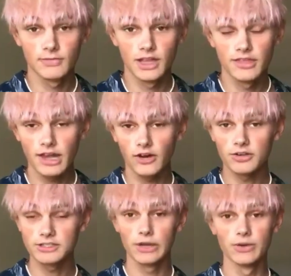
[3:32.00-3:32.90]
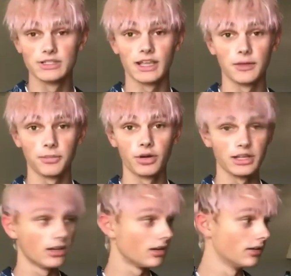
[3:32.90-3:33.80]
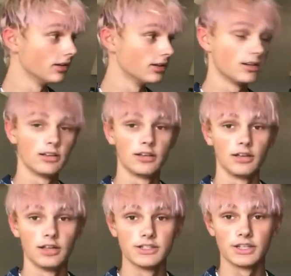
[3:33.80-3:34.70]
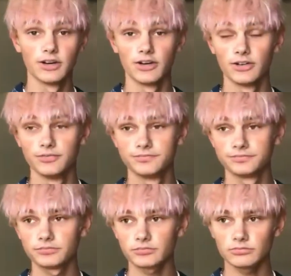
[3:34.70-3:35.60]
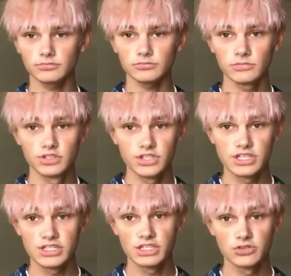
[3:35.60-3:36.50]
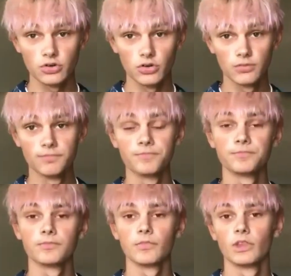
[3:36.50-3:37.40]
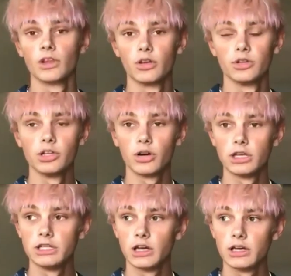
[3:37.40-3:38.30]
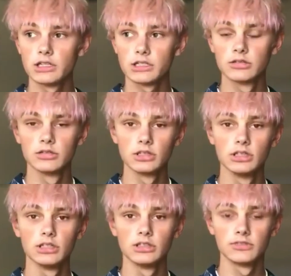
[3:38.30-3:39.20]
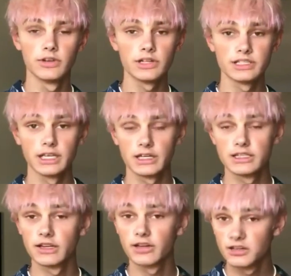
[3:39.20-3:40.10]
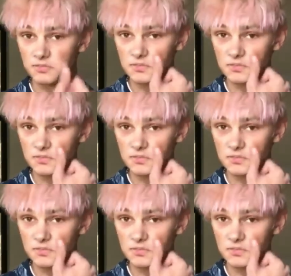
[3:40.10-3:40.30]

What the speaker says: That also is, like, pretty good. So, disease control. You know what he does? He's very sanitary.